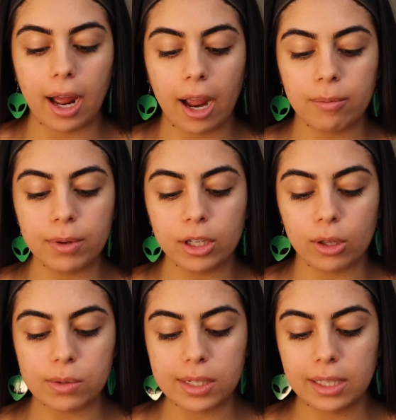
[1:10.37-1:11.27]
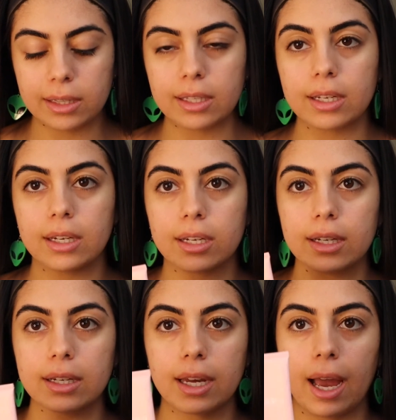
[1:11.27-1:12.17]
I've been using
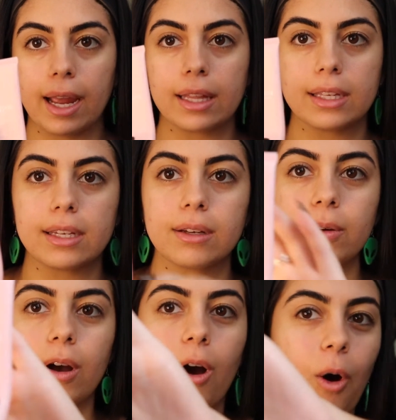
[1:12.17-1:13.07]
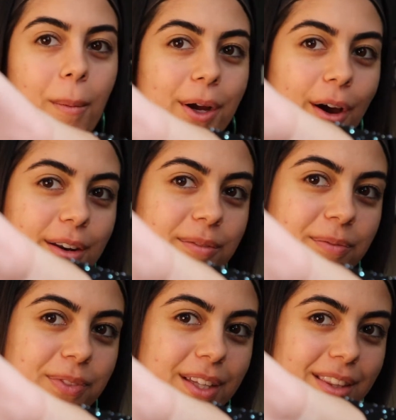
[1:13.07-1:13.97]
the Kylie, oh my god,
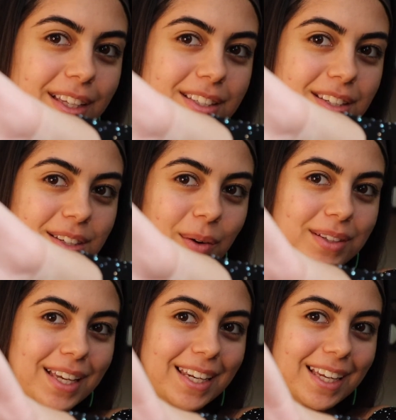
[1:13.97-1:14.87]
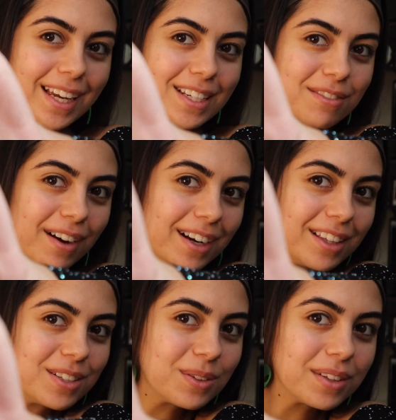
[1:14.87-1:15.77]
this is so exciting. I get to
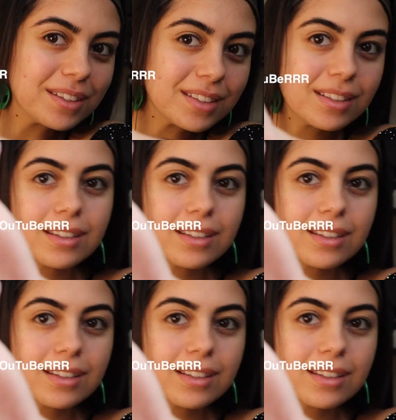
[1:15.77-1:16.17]
finally do this.